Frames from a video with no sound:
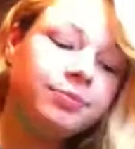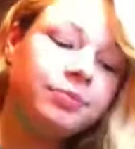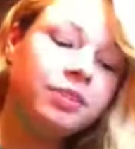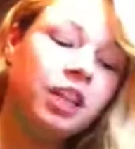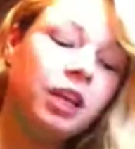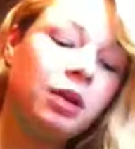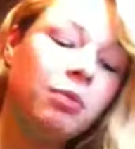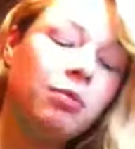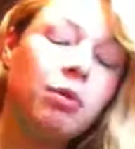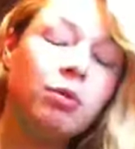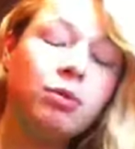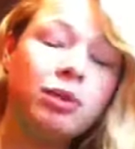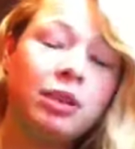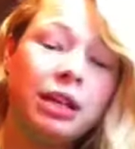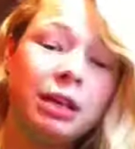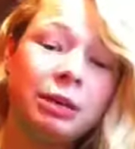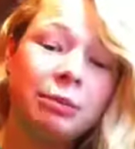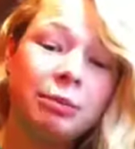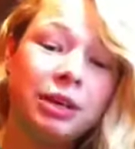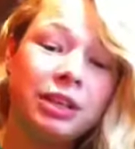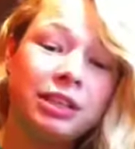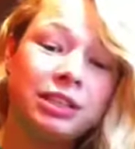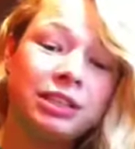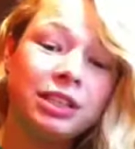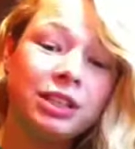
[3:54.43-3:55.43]
He won't take
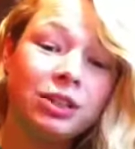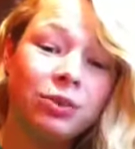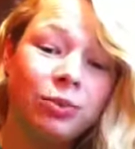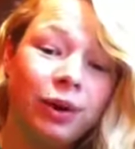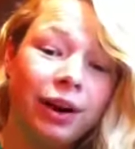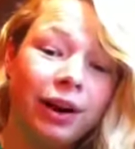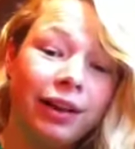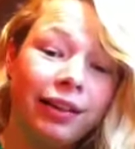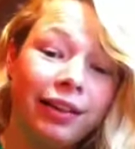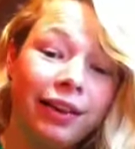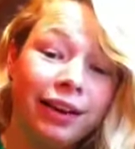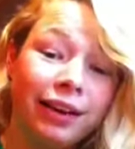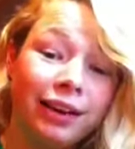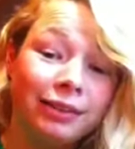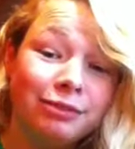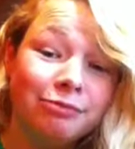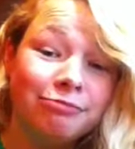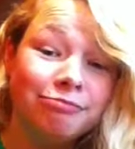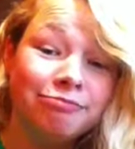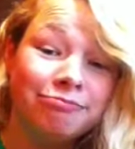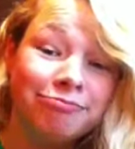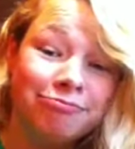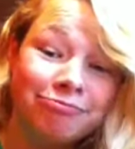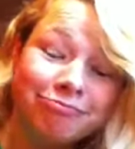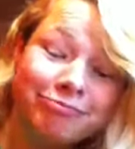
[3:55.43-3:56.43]
me to see Twilight.
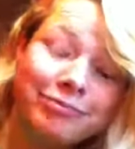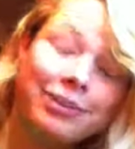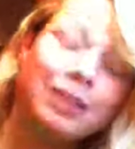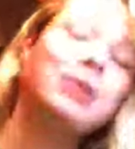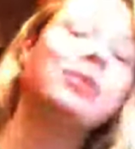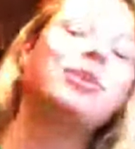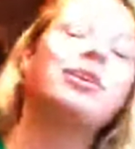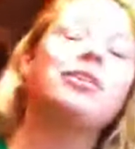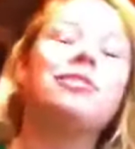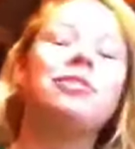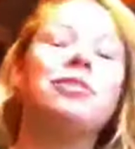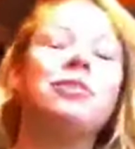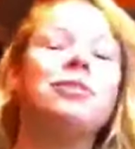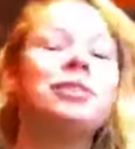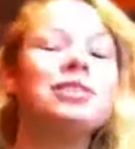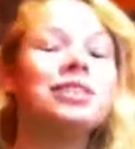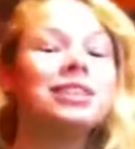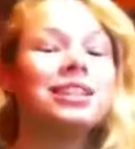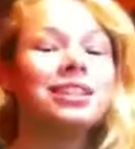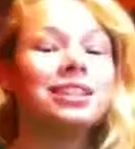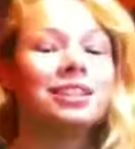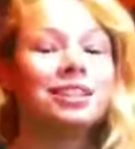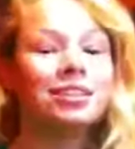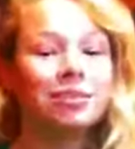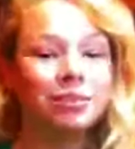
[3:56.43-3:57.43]
He
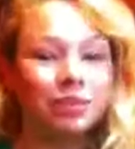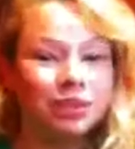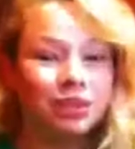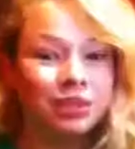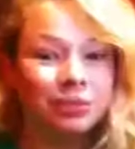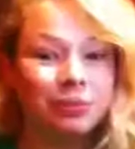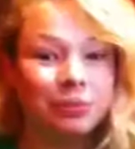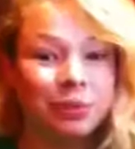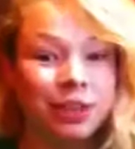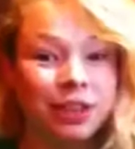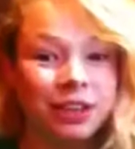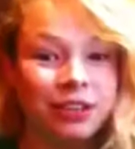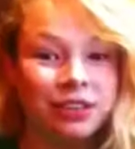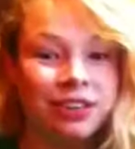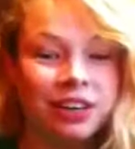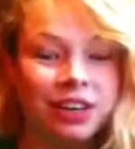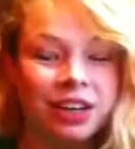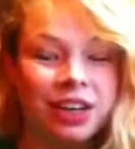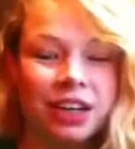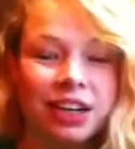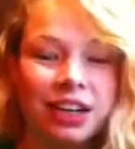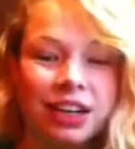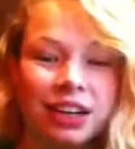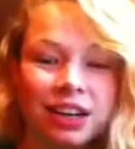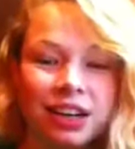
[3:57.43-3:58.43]
refuses, which is pretty
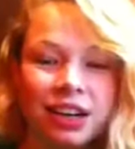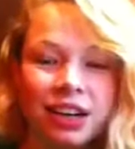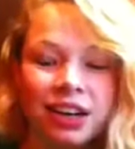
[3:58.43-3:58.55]
funny.